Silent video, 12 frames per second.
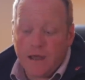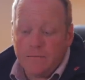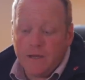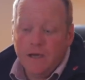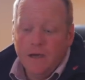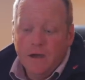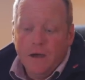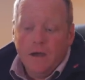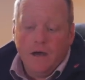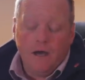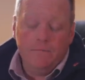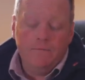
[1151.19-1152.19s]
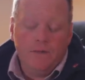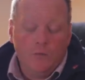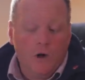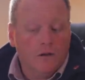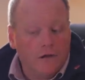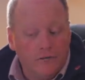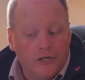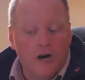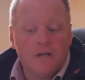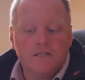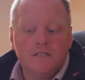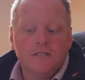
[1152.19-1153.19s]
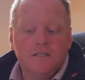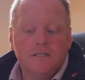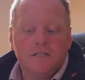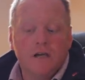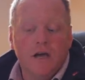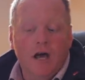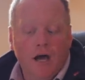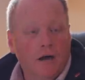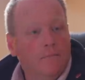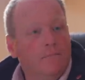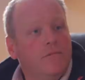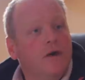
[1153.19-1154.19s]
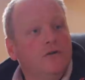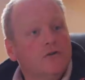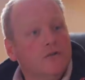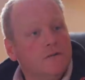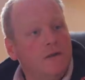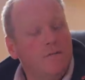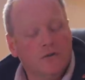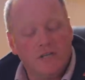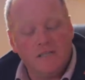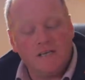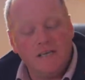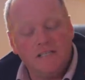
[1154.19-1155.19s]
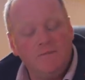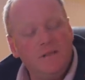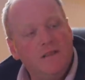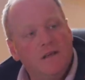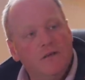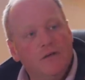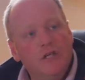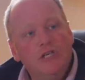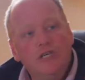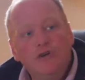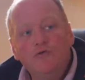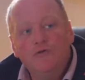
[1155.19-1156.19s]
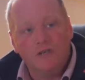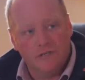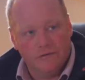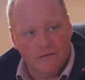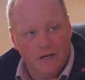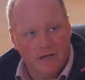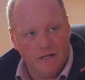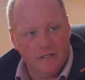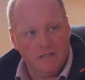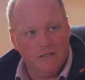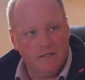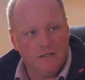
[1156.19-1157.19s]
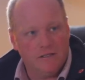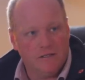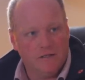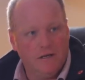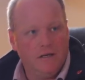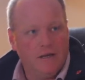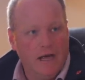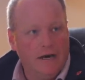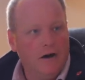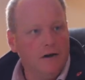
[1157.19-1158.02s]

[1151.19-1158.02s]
Yeah, yeah, they can be sometimes. Um, the wildlife trusts, um, those sorts of people. Yeah. So it tends to be that the users of the license yeah.